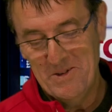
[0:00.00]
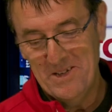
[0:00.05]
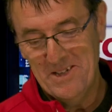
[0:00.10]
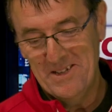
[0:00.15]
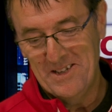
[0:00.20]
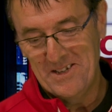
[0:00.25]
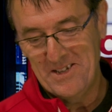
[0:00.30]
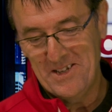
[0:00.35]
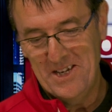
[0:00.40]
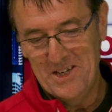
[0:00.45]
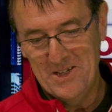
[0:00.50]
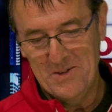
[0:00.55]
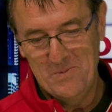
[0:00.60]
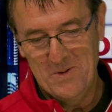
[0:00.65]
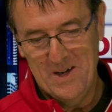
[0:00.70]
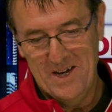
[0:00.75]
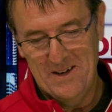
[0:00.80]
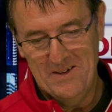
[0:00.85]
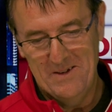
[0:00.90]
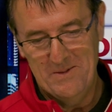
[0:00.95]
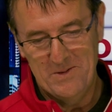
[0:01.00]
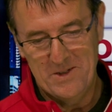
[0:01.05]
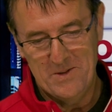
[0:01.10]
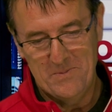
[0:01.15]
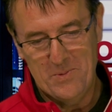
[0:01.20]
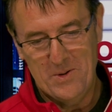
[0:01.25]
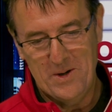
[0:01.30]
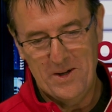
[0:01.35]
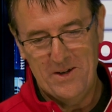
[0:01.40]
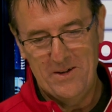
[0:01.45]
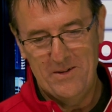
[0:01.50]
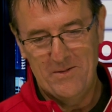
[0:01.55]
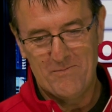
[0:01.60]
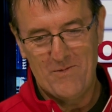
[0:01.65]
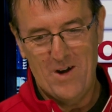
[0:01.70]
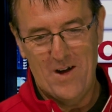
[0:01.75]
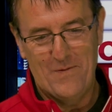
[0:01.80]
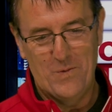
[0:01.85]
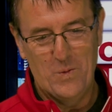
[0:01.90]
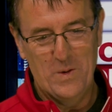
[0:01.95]
it was in the season where it was a pretty
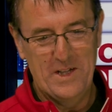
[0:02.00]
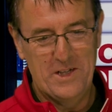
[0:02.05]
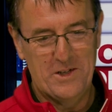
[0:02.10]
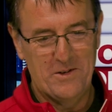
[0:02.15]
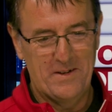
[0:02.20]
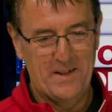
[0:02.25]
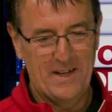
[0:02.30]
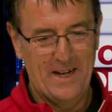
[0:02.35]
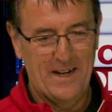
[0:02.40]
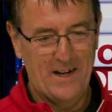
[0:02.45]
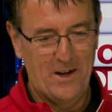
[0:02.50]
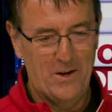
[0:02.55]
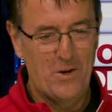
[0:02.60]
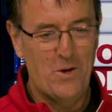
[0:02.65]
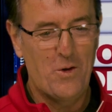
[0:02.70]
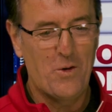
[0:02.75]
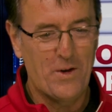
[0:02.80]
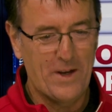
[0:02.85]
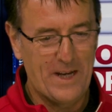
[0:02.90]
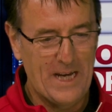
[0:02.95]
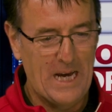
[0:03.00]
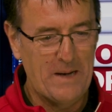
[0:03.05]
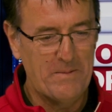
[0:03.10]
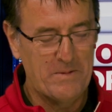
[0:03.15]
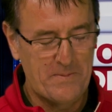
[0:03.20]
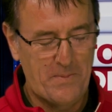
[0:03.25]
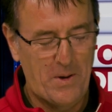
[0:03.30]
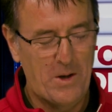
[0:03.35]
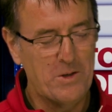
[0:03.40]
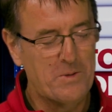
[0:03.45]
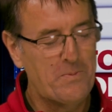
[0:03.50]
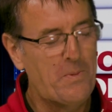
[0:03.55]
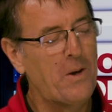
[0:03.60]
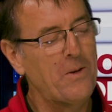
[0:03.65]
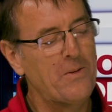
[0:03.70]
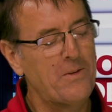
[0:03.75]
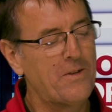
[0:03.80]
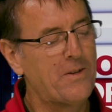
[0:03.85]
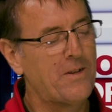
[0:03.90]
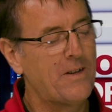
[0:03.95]
rough winter and they had a lot of games
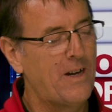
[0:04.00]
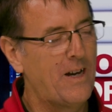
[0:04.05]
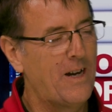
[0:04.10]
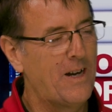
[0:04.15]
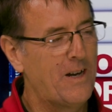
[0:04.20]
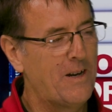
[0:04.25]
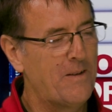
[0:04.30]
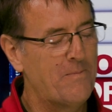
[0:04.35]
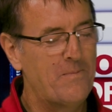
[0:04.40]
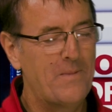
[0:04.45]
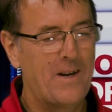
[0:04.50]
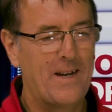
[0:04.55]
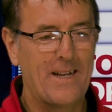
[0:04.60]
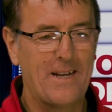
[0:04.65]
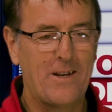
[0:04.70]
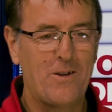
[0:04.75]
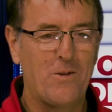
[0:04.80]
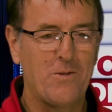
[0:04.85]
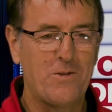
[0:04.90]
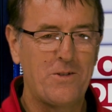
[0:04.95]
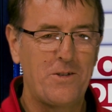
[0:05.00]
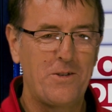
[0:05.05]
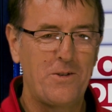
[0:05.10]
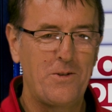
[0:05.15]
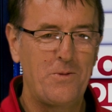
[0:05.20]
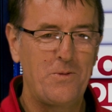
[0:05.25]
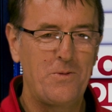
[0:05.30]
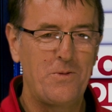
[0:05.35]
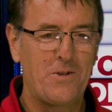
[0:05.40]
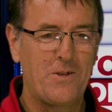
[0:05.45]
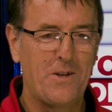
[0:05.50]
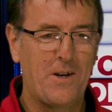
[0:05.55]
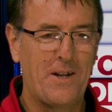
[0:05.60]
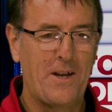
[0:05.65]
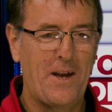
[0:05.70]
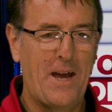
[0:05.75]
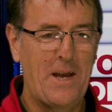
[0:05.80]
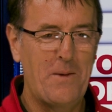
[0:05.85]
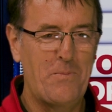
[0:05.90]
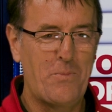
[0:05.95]
postponed, and it got to
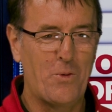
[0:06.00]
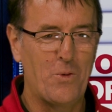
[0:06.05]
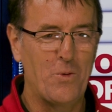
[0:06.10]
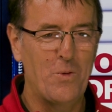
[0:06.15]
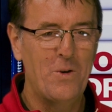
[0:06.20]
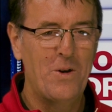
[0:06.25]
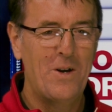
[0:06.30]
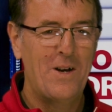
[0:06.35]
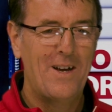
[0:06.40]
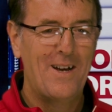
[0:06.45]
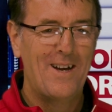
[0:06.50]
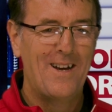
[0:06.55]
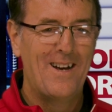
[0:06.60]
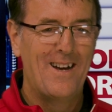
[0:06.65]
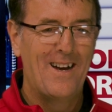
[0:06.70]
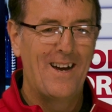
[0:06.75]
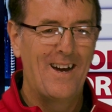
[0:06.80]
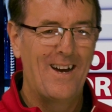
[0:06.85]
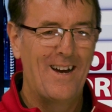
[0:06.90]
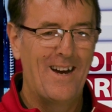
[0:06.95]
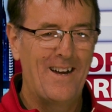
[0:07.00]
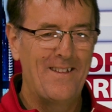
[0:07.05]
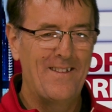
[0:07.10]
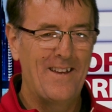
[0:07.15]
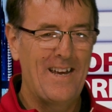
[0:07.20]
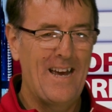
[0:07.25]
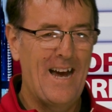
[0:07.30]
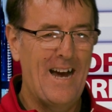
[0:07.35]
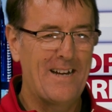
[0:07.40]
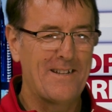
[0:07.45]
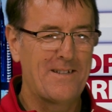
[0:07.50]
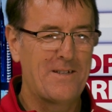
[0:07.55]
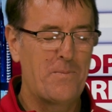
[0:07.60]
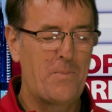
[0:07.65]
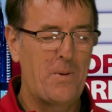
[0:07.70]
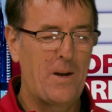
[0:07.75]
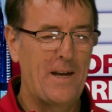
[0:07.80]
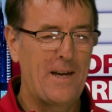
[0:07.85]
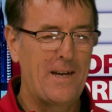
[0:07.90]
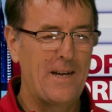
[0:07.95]
kind of April, and they had to
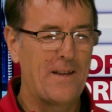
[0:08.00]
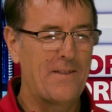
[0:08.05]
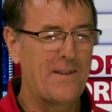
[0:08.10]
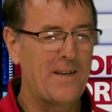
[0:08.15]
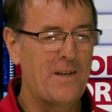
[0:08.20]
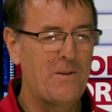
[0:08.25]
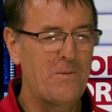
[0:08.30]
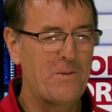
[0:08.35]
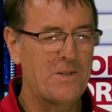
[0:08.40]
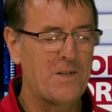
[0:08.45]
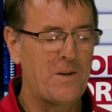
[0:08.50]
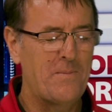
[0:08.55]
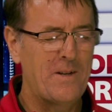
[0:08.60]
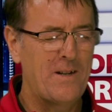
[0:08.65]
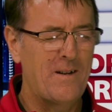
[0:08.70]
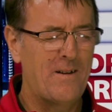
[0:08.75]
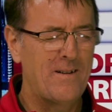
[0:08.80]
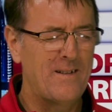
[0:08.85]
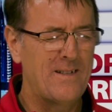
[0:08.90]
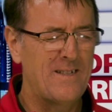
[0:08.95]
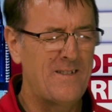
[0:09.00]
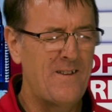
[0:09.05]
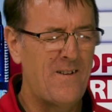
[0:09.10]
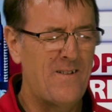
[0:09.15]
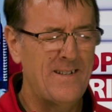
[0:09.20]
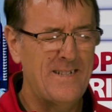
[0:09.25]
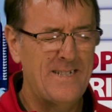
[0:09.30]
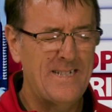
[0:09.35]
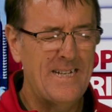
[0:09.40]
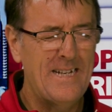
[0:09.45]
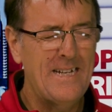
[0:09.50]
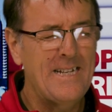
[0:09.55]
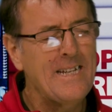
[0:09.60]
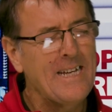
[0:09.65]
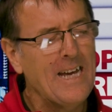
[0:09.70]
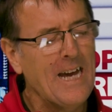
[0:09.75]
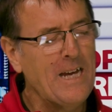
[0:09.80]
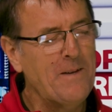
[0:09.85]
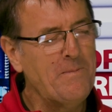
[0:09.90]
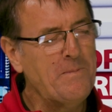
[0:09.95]
play, I think it was something like 19
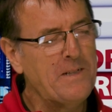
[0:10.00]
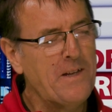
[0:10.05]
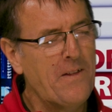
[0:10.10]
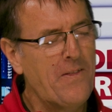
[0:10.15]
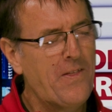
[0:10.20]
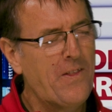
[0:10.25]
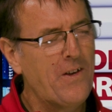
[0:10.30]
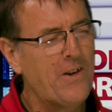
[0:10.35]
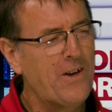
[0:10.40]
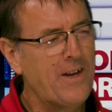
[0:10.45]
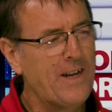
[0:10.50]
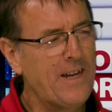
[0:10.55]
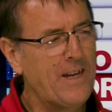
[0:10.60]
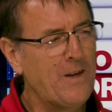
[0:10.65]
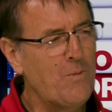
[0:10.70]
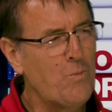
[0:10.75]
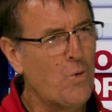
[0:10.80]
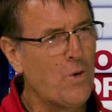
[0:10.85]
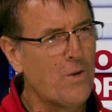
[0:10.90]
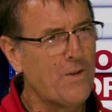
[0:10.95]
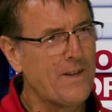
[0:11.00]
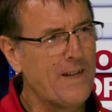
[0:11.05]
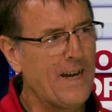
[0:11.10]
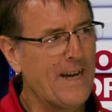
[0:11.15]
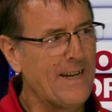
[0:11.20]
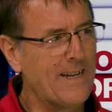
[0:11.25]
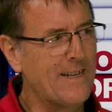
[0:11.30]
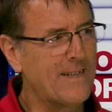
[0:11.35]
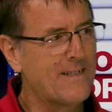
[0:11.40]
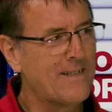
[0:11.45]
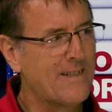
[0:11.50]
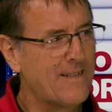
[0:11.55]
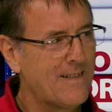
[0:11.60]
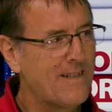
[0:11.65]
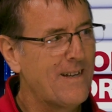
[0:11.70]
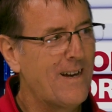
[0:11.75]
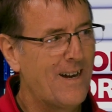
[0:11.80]
games in 31 days.